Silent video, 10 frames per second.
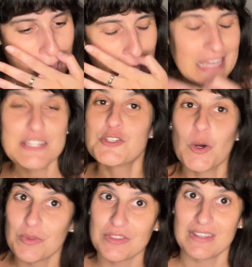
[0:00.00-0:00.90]
I
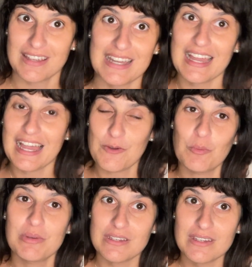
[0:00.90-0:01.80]
don't think I will
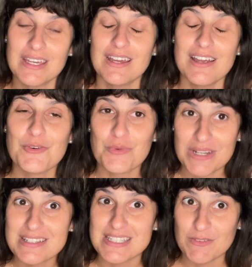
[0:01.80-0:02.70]
be
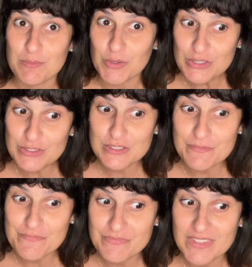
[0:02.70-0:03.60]
reading 7 books,
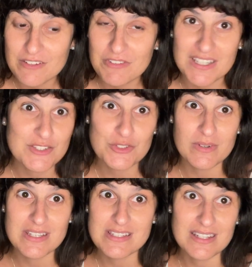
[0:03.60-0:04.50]
if
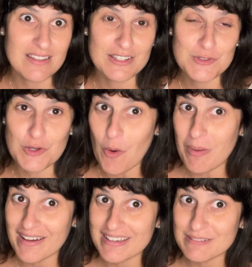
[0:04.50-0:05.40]
history is anything to go
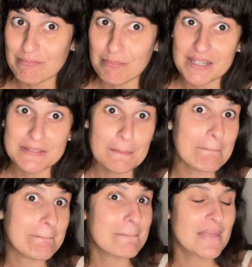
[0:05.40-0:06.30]
by, but
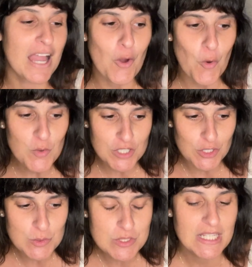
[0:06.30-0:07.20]
who
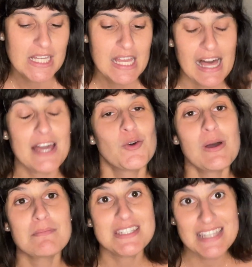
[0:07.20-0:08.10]
knows? I know
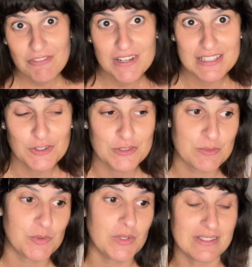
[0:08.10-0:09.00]
I'm definitely going to
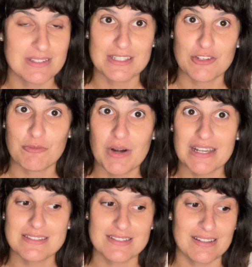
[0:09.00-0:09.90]
be reading The City of
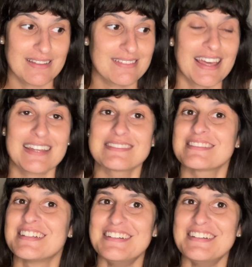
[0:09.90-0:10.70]
Brass, and then